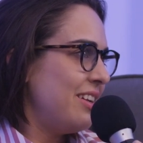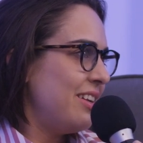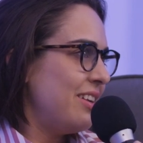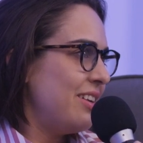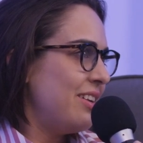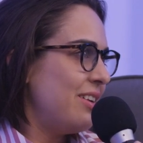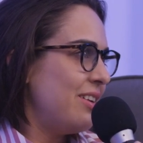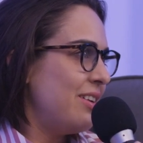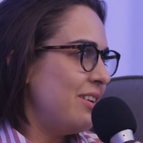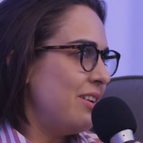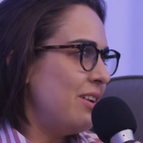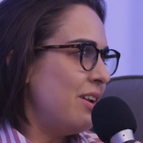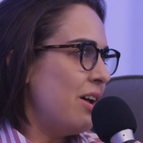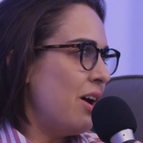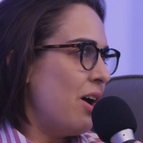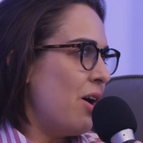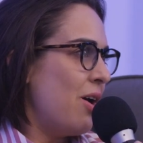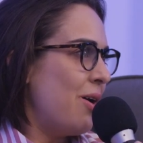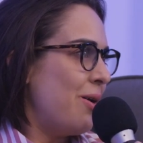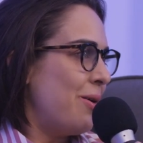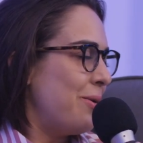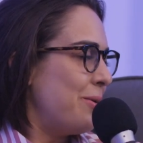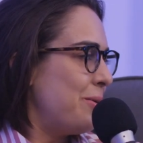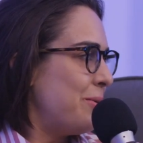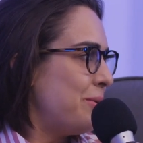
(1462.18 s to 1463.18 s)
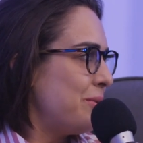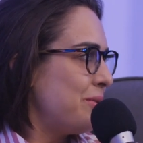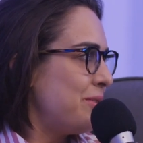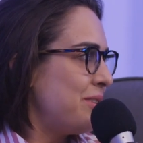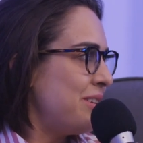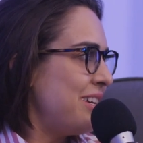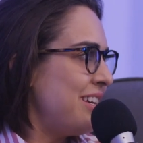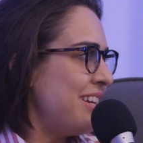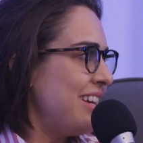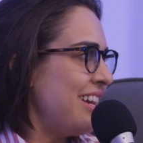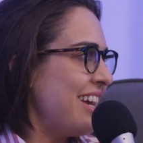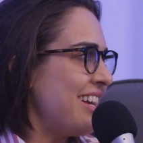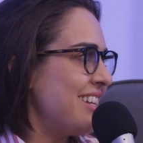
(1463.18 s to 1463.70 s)
No.
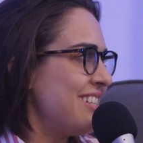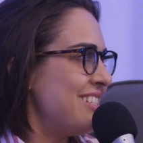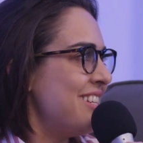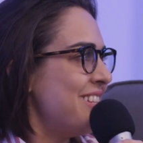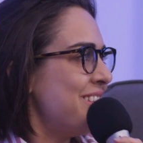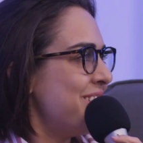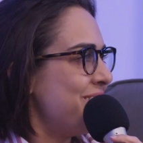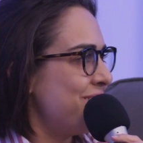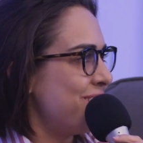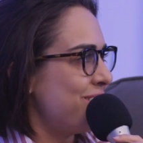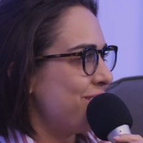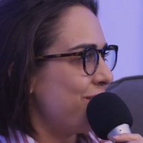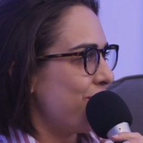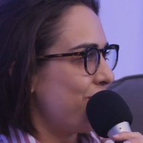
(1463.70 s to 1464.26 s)
The antithesis of